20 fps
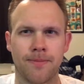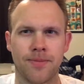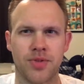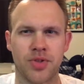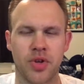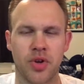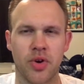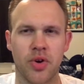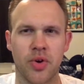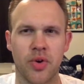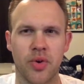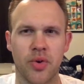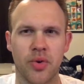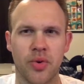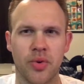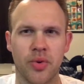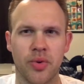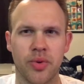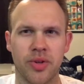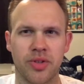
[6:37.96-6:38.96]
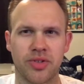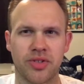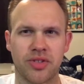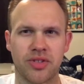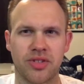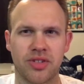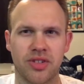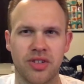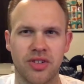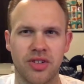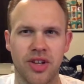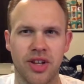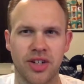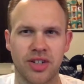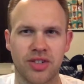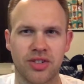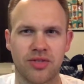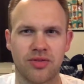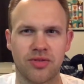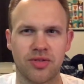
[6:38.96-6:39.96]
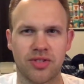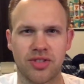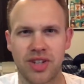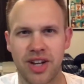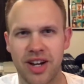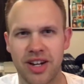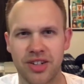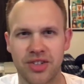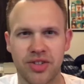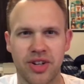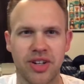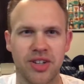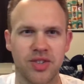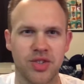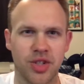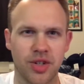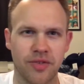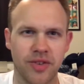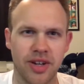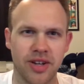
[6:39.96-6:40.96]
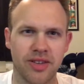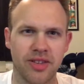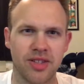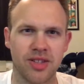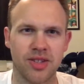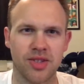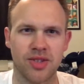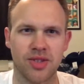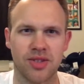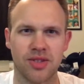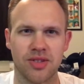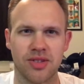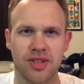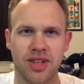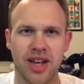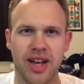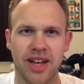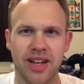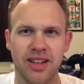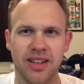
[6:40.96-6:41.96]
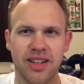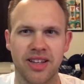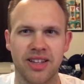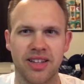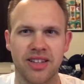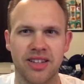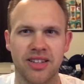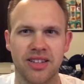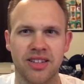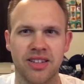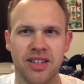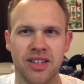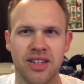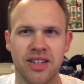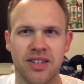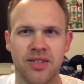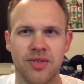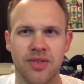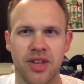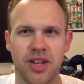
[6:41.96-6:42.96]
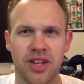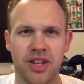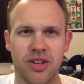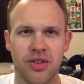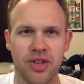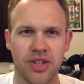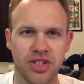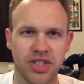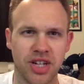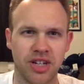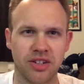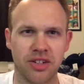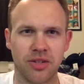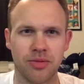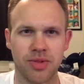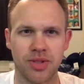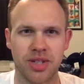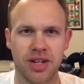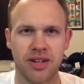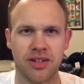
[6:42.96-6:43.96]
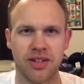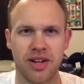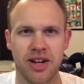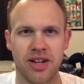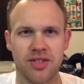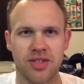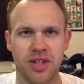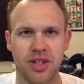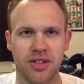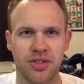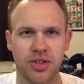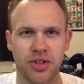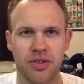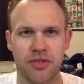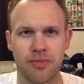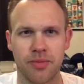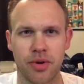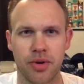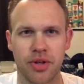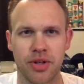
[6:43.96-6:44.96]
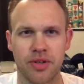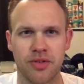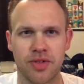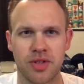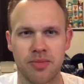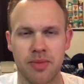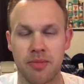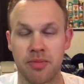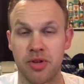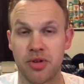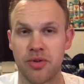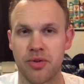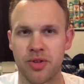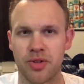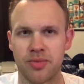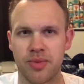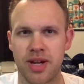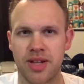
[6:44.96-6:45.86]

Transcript: So they're like kind of trying to survey this island, and you think John Goodman's character has like alternative motives. He maybe knew there was